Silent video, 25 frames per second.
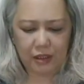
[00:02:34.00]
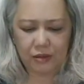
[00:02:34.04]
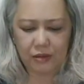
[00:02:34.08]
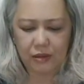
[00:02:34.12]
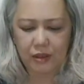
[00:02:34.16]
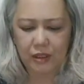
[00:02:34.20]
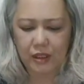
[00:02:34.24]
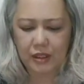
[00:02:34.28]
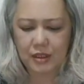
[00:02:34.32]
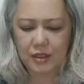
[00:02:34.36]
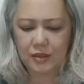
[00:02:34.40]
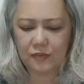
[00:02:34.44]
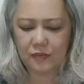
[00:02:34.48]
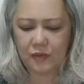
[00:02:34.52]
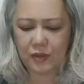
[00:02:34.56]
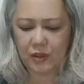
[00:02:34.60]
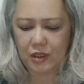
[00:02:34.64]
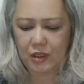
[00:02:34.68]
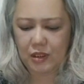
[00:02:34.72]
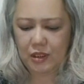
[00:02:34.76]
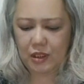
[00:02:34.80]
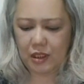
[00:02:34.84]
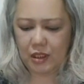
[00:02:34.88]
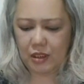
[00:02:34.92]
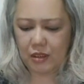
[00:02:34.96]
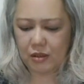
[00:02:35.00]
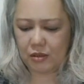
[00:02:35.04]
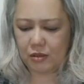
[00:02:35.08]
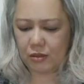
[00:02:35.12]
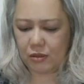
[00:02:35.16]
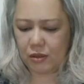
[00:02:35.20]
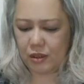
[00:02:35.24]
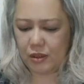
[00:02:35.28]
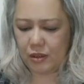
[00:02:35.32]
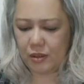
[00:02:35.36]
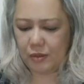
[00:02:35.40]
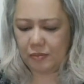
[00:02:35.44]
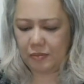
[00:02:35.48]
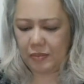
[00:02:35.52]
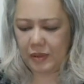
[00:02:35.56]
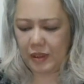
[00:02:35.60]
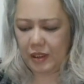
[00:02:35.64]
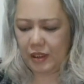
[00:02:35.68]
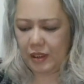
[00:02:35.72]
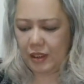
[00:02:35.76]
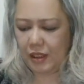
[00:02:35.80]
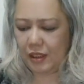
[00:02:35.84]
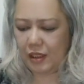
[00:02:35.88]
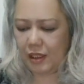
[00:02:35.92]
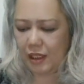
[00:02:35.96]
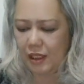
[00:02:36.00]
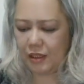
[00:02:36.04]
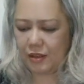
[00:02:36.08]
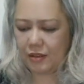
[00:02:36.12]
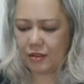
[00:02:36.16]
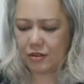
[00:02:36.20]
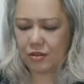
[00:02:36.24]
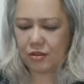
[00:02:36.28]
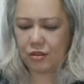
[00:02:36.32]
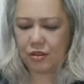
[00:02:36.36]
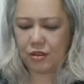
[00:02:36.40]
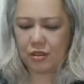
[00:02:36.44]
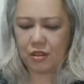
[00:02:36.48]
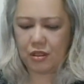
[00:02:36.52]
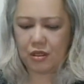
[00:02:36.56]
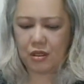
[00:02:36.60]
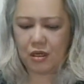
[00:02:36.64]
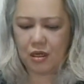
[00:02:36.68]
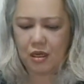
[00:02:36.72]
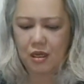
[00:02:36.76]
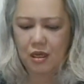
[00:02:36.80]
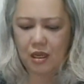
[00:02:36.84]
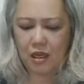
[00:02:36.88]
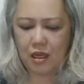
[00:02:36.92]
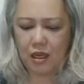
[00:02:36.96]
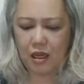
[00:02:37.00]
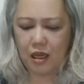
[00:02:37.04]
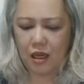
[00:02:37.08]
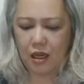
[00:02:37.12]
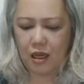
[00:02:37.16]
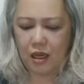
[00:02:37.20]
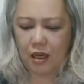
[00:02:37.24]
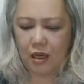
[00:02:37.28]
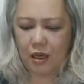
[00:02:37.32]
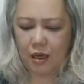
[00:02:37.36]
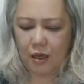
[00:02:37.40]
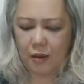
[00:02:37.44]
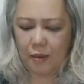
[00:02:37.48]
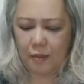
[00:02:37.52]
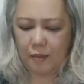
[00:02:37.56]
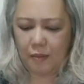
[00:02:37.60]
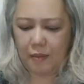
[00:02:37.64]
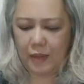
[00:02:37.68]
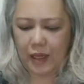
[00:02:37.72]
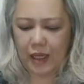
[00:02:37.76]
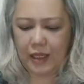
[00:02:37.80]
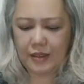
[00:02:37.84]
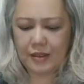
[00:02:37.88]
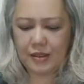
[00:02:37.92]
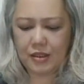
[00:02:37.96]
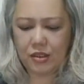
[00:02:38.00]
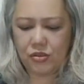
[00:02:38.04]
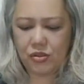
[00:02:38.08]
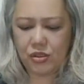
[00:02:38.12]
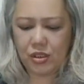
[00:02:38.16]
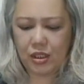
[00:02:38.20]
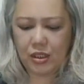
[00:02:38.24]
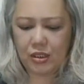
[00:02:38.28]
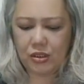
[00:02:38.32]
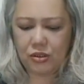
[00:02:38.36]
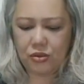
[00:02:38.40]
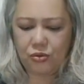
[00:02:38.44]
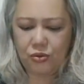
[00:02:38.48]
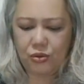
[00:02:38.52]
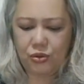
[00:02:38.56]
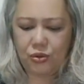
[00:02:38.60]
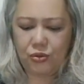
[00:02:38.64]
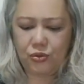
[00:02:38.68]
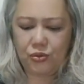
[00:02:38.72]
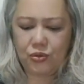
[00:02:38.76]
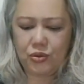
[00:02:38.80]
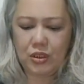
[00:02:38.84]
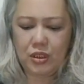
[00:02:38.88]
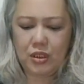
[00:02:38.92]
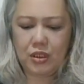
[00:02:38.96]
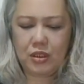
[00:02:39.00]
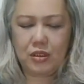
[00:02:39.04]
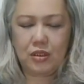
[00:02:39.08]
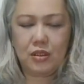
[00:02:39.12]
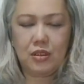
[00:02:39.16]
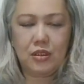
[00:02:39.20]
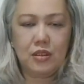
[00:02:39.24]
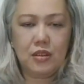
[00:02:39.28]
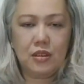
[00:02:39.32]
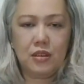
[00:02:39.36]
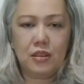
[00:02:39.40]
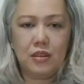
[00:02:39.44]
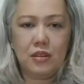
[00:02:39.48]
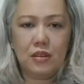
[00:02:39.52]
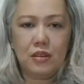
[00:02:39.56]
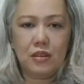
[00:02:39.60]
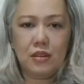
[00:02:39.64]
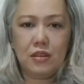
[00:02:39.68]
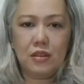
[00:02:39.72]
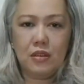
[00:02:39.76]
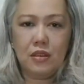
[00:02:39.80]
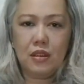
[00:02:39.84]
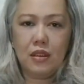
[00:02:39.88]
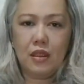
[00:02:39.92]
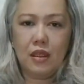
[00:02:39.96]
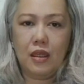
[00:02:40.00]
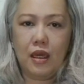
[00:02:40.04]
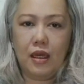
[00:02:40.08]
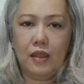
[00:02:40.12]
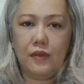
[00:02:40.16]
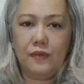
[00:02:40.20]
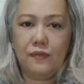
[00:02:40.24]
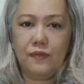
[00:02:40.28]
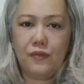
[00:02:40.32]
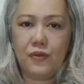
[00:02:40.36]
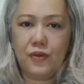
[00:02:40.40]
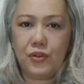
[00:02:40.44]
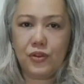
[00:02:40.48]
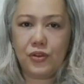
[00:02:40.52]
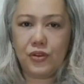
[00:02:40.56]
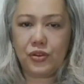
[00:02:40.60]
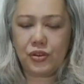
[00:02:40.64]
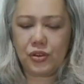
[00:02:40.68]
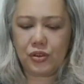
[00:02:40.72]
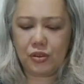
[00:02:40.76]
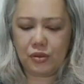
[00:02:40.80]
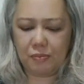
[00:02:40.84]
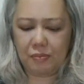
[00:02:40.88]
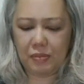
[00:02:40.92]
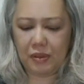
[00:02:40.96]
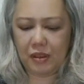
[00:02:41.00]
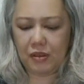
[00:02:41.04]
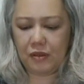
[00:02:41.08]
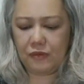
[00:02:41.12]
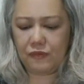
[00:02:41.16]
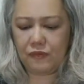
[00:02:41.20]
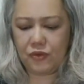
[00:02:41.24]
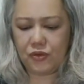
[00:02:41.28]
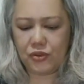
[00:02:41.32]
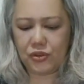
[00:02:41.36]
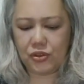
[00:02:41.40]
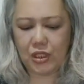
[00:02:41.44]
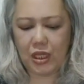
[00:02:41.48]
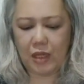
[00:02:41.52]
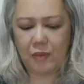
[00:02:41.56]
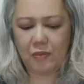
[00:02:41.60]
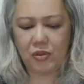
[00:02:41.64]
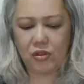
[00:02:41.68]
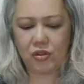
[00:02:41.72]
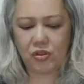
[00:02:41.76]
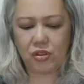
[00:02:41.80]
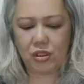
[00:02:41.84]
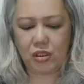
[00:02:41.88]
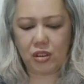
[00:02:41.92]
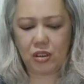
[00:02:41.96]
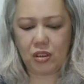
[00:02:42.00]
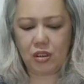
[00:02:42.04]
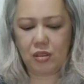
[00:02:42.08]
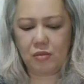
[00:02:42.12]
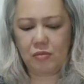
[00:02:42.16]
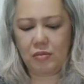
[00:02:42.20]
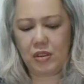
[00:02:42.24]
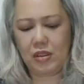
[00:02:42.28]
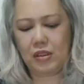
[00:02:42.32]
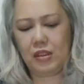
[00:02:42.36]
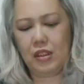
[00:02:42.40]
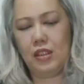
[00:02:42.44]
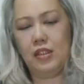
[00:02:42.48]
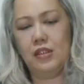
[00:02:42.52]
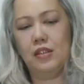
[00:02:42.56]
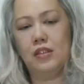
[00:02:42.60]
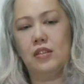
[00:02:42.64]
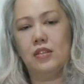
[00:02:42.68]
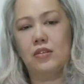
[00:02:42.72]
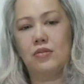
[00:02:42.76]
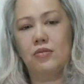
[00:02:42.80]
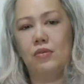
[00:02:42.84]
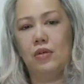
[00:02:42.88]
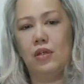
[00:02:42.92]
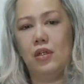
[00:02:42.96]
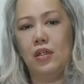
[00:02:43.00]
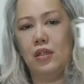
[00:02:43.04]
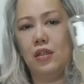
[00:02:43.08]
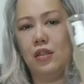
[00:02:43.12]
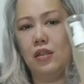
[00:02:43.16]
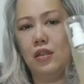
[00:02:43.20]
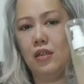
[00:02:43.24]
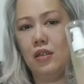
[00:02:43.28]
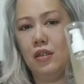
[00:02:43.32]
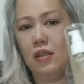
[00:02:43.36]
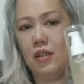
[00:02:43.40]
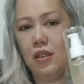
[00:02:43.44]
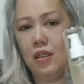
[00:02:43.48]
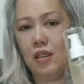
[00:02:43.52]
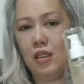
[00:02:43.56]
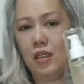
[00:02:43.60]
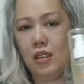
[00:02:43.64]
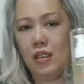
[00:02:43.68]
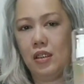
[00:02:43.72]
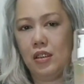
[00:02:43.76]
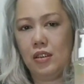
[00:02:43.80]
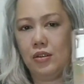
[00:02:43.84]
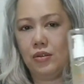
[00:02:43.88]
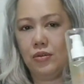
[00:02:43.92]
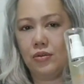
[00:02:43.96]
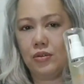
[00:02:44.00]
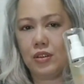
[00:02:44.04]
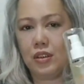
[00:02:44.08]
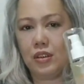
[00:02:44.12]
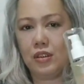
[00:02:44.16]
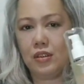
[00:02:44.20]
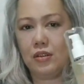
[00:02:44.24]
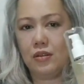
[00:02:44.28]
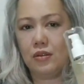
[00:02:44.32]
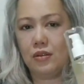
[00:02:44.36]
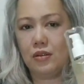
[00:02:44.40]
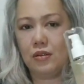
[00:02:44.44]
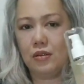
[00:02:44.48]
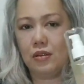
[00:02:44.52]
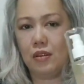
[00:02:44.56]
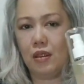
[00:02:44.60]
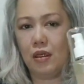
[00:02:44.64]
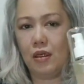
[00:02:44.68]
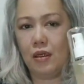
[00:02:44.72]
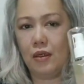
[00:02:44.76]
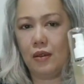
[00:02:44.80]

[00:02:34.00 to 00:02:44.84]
the way, yung exfoliator, yung peeling cleanser, I suggest to use it at first. Pagka first time nyo siyang gagamitin, this one, use it